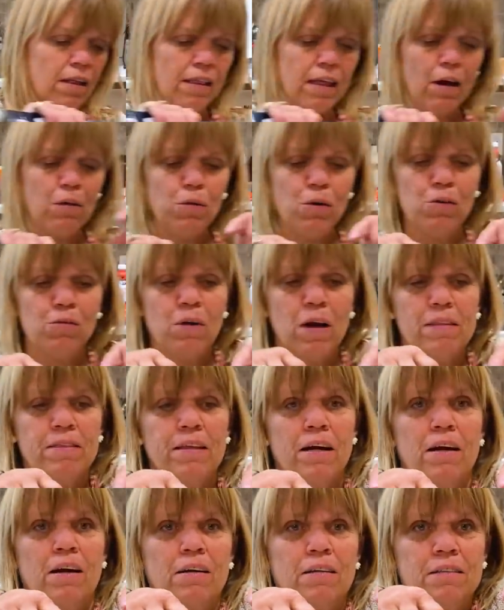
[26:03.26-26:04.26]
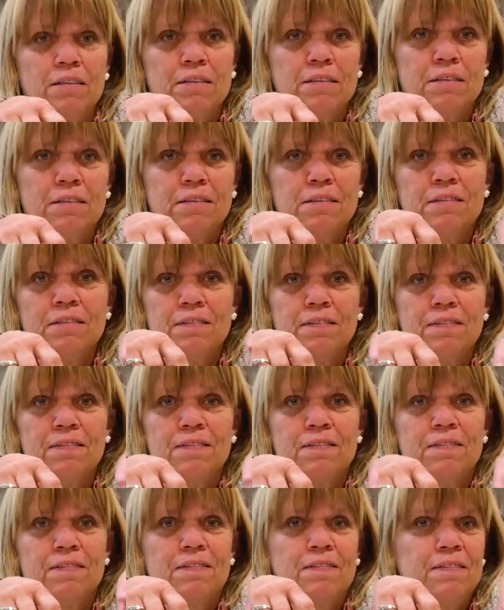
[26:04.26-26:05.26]
that word right there,
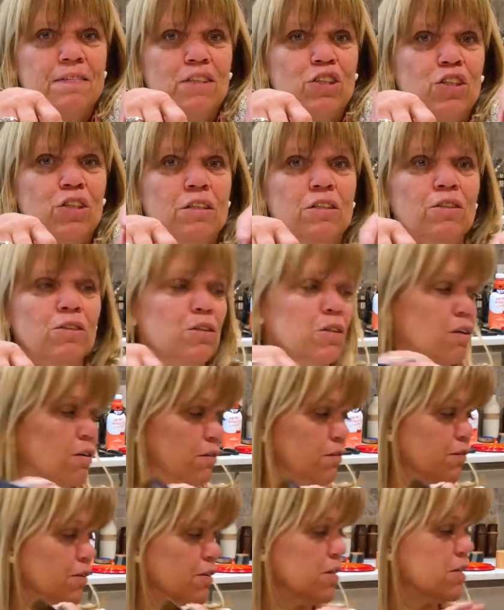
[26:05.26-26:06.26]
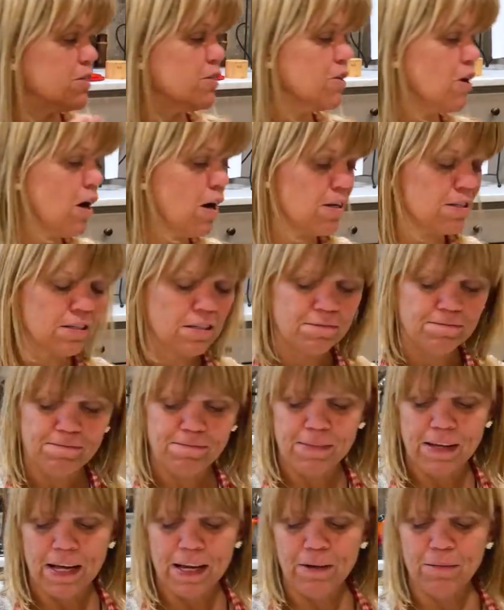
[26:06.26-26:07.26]
good noodle for this sauce.
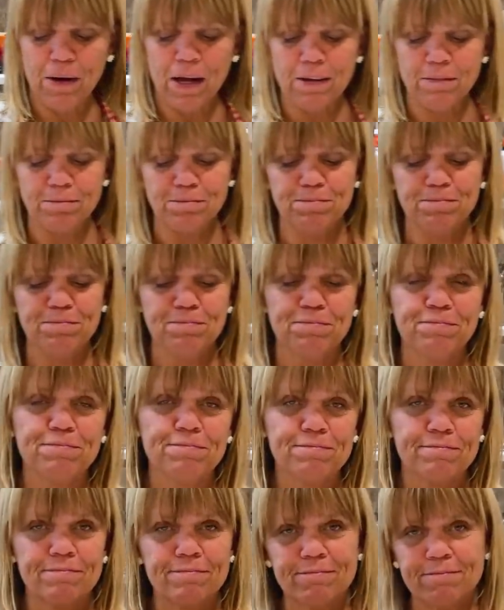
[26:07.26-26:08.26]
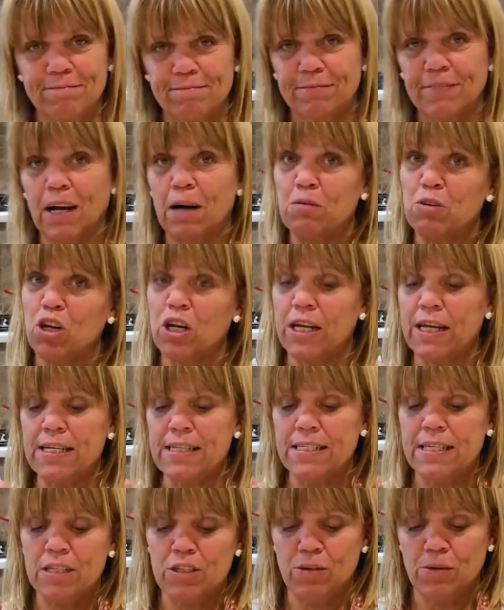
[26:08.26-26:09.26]
Anyway, I'm going to
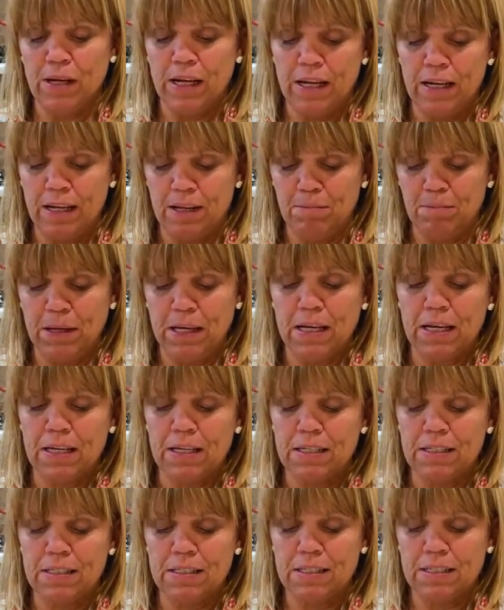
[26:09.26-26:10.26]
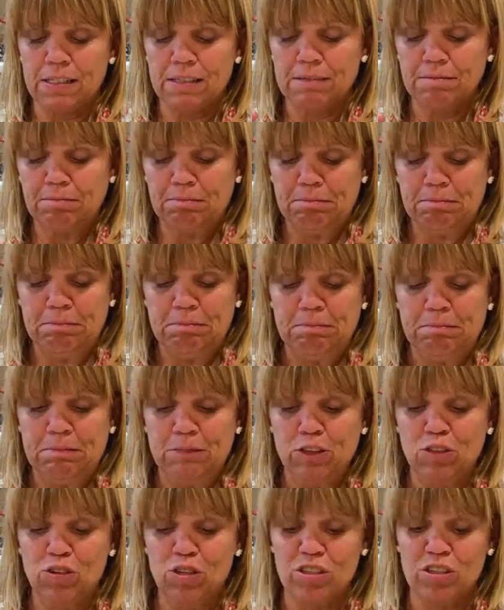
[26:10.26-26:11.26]
continue eating because
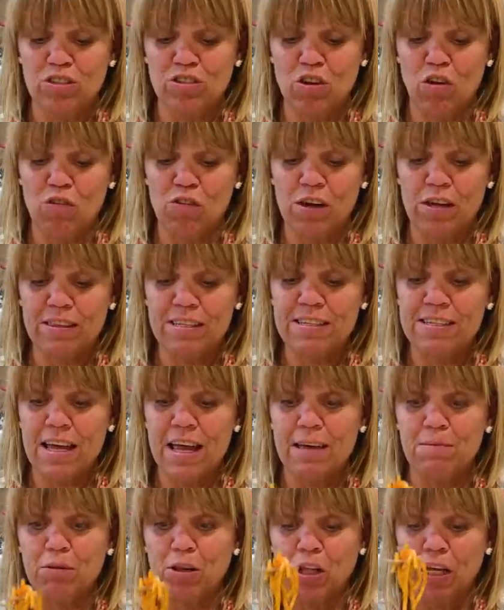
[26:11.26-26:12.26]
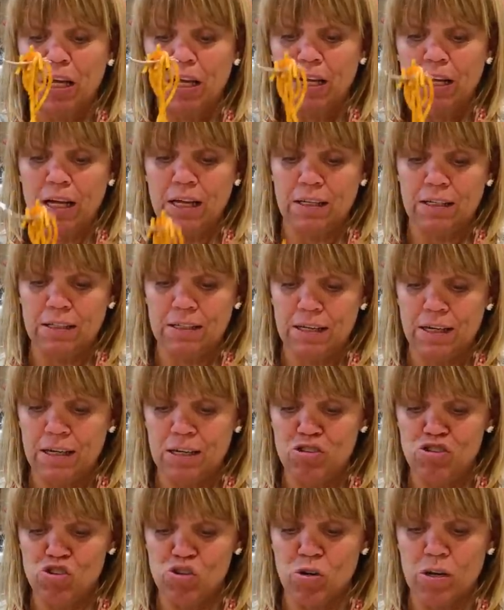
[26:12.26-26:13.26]
Chris is over at the table eating and
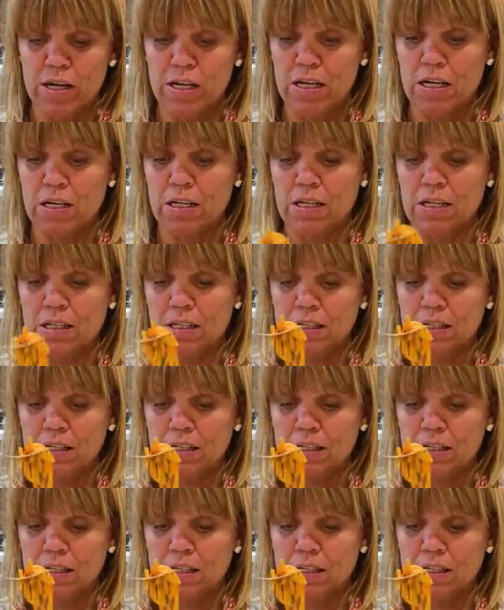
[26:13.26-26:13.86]
enjoying it.